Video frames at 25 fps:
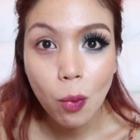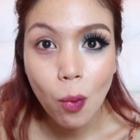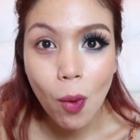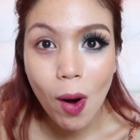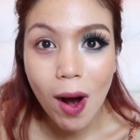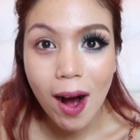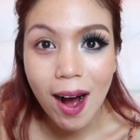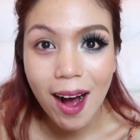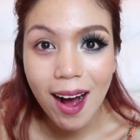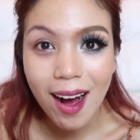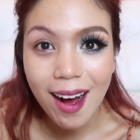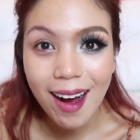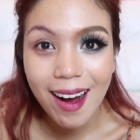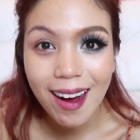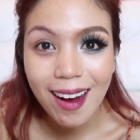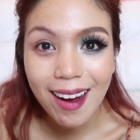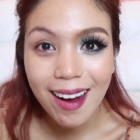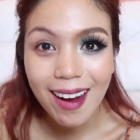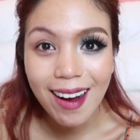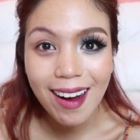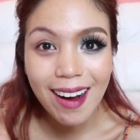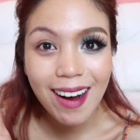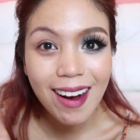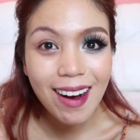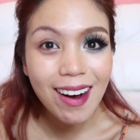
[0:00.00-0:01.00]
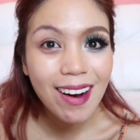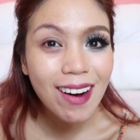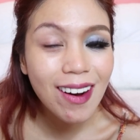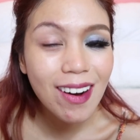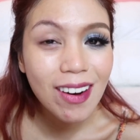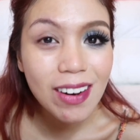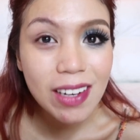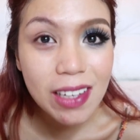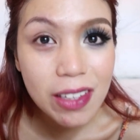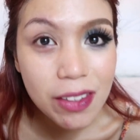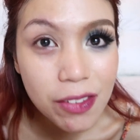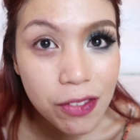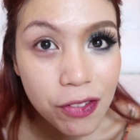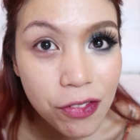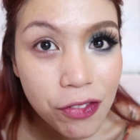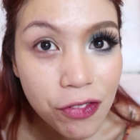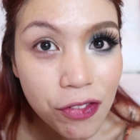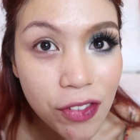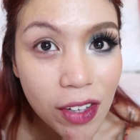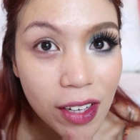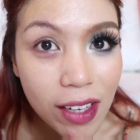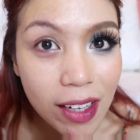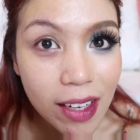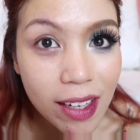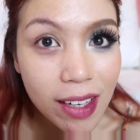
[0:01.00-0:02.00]
Wow! In
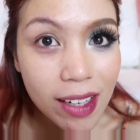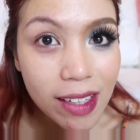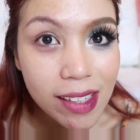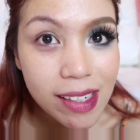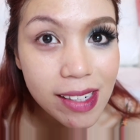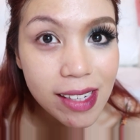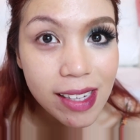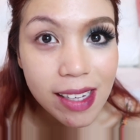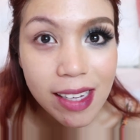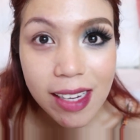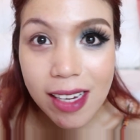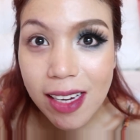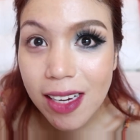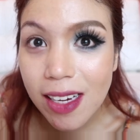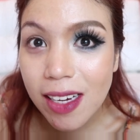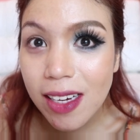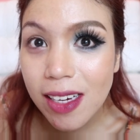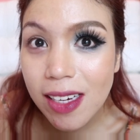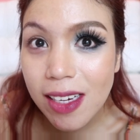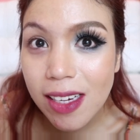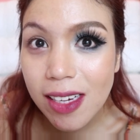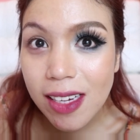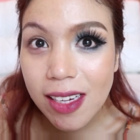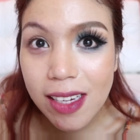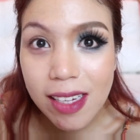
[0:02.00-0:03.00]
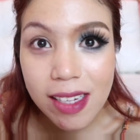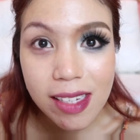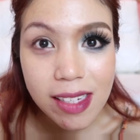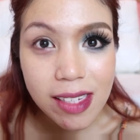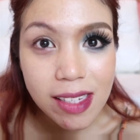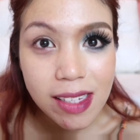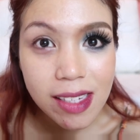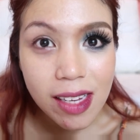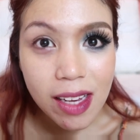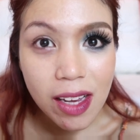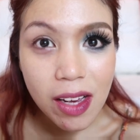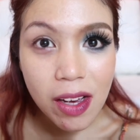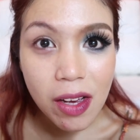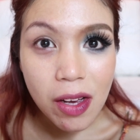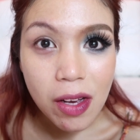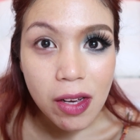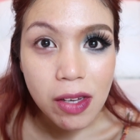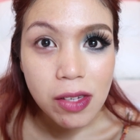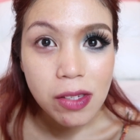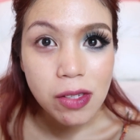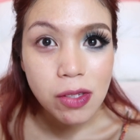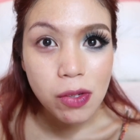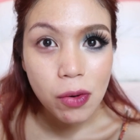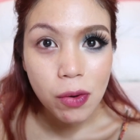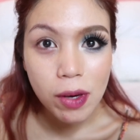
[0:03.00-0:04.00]
fairness!
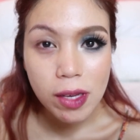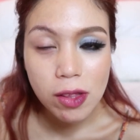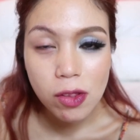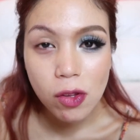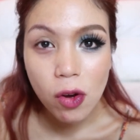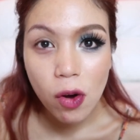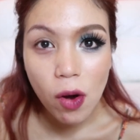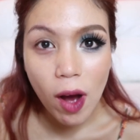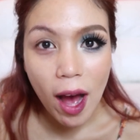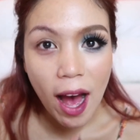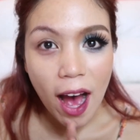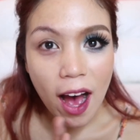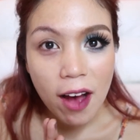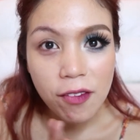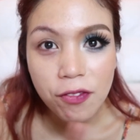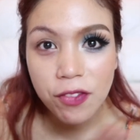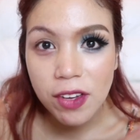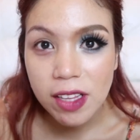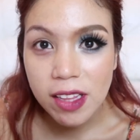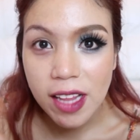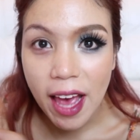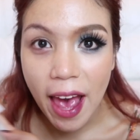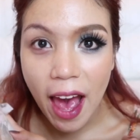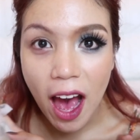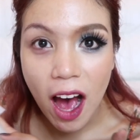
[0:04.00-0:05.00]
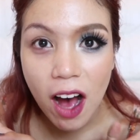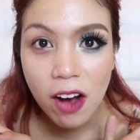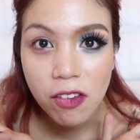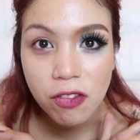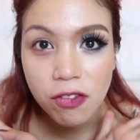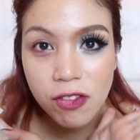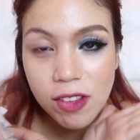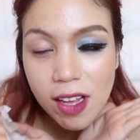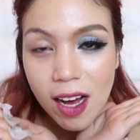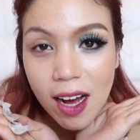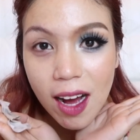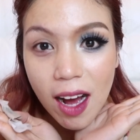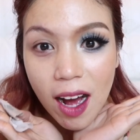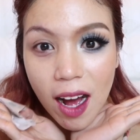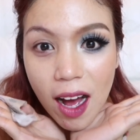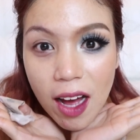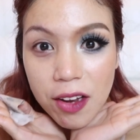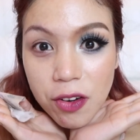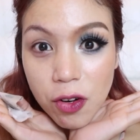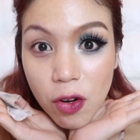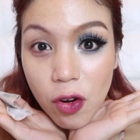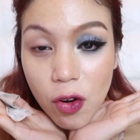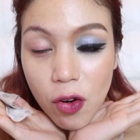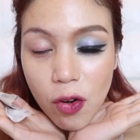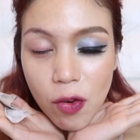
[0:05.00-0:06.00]
So, ito, half and half ng,
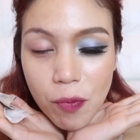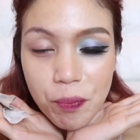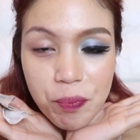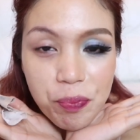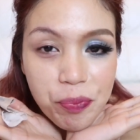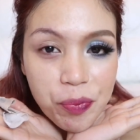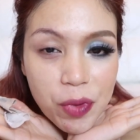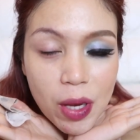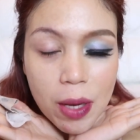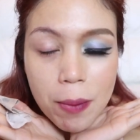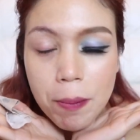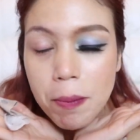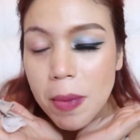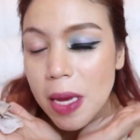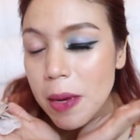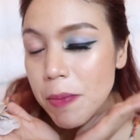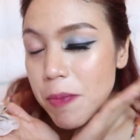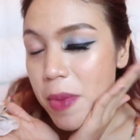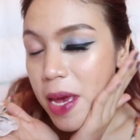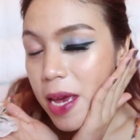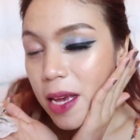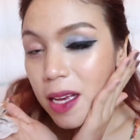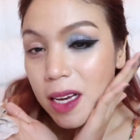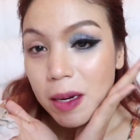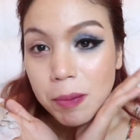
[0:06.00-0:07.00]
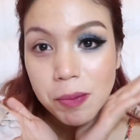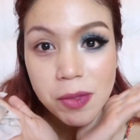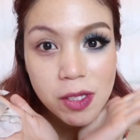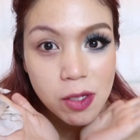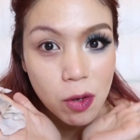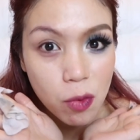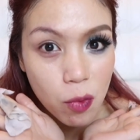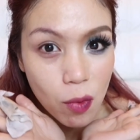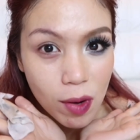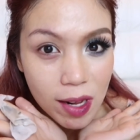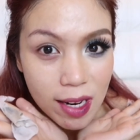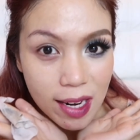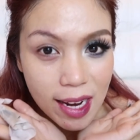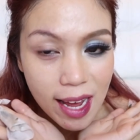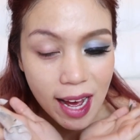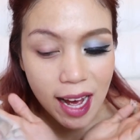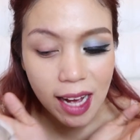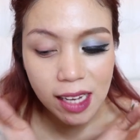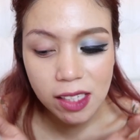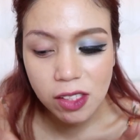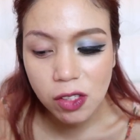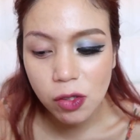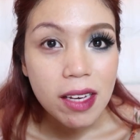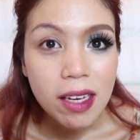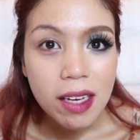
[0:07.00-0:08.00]
ano, may makeup sa
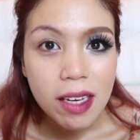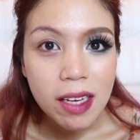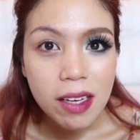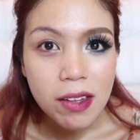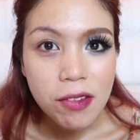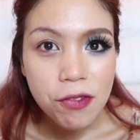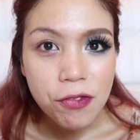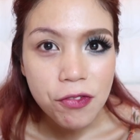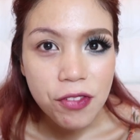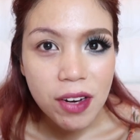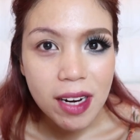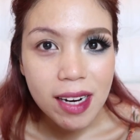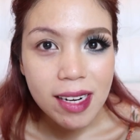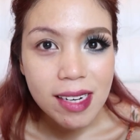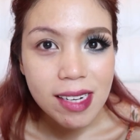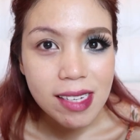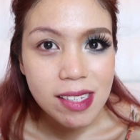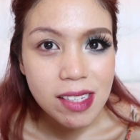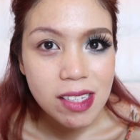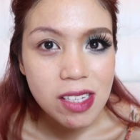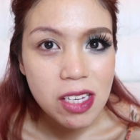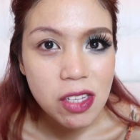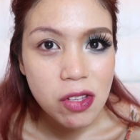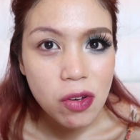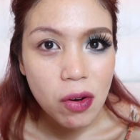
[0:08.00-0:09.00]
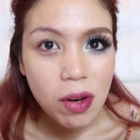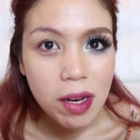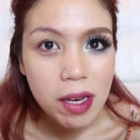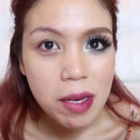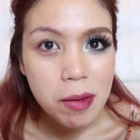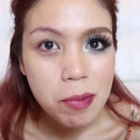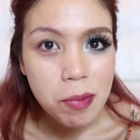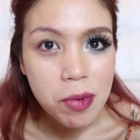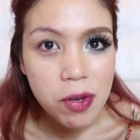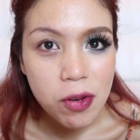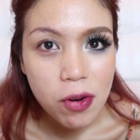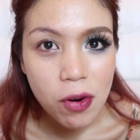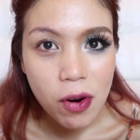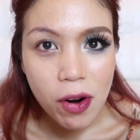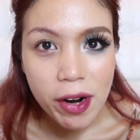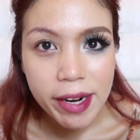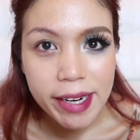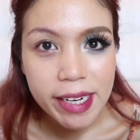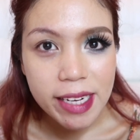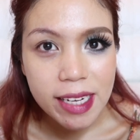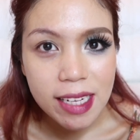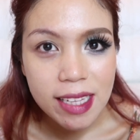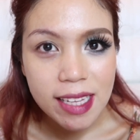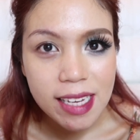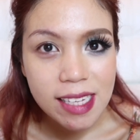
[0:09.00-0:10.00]
wala. So, in fairness, dito kay
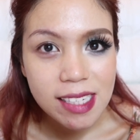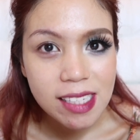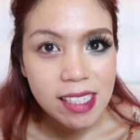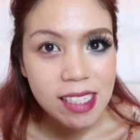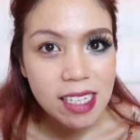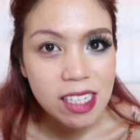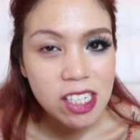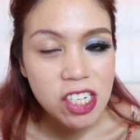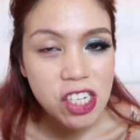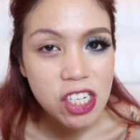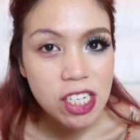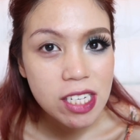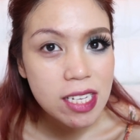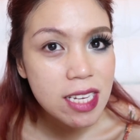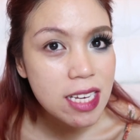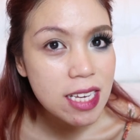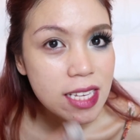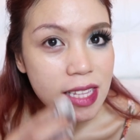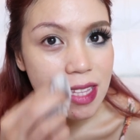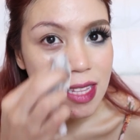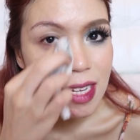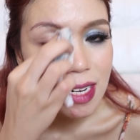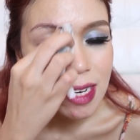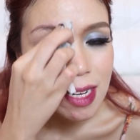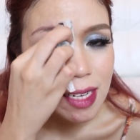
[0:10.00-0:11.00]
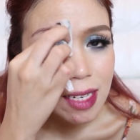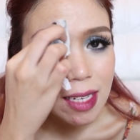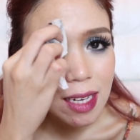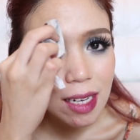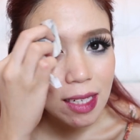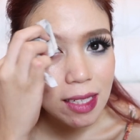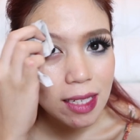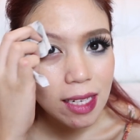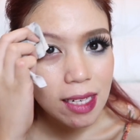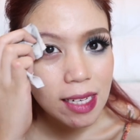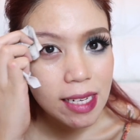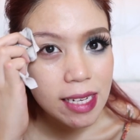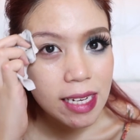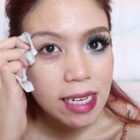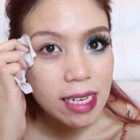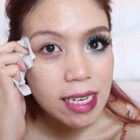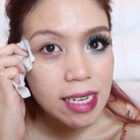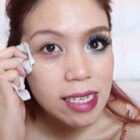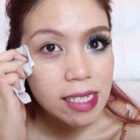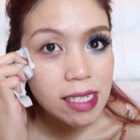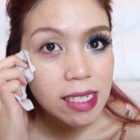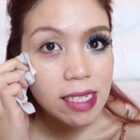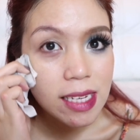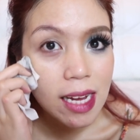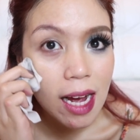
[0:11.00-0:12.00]
Biore Cleansing Sheet, talagang
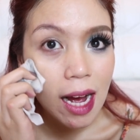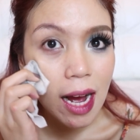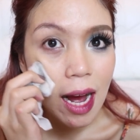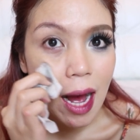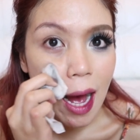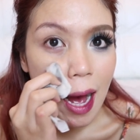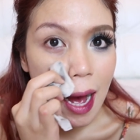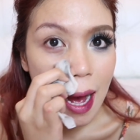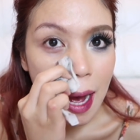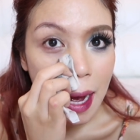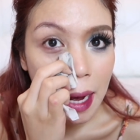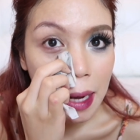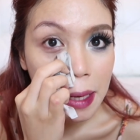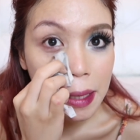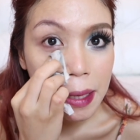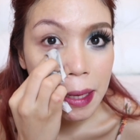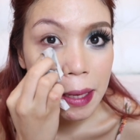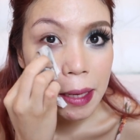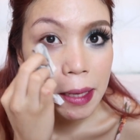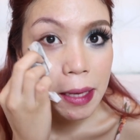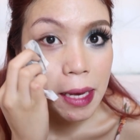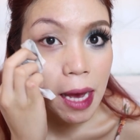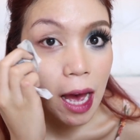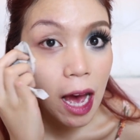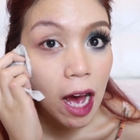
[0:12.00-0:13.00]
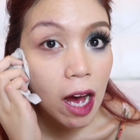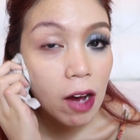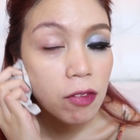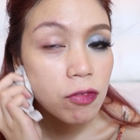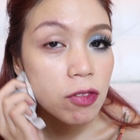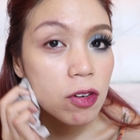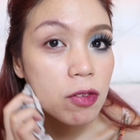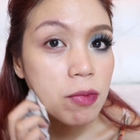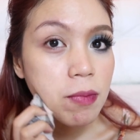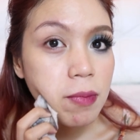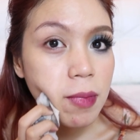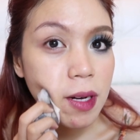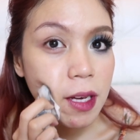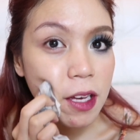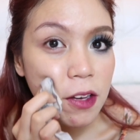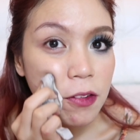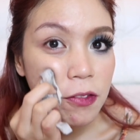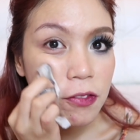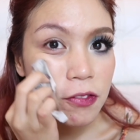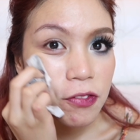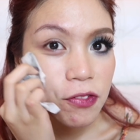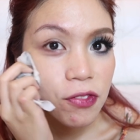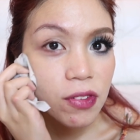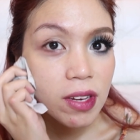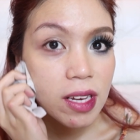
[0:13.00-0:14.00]
nalinis niya ang aking half of my
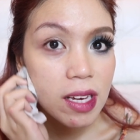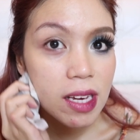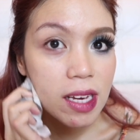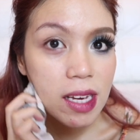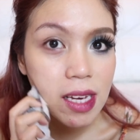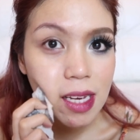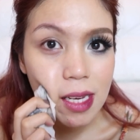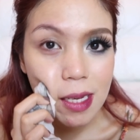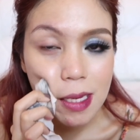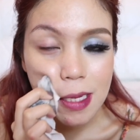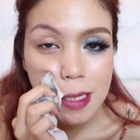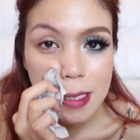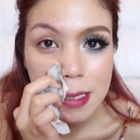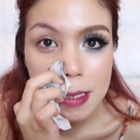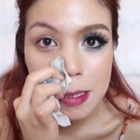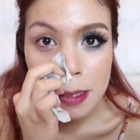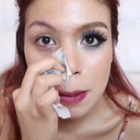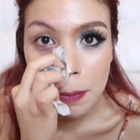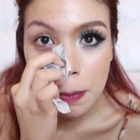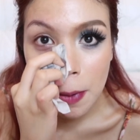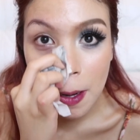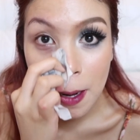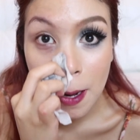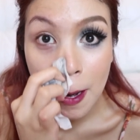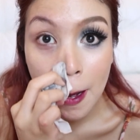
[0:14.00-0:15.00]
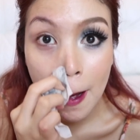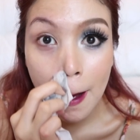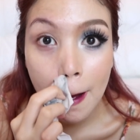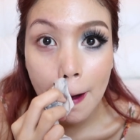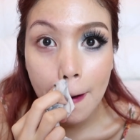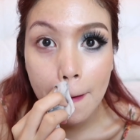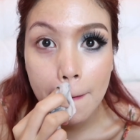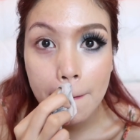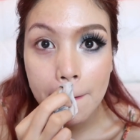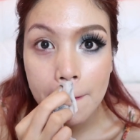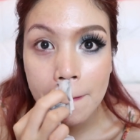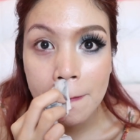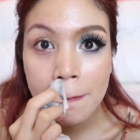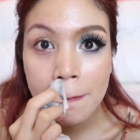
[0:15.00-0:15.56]
face. Diba?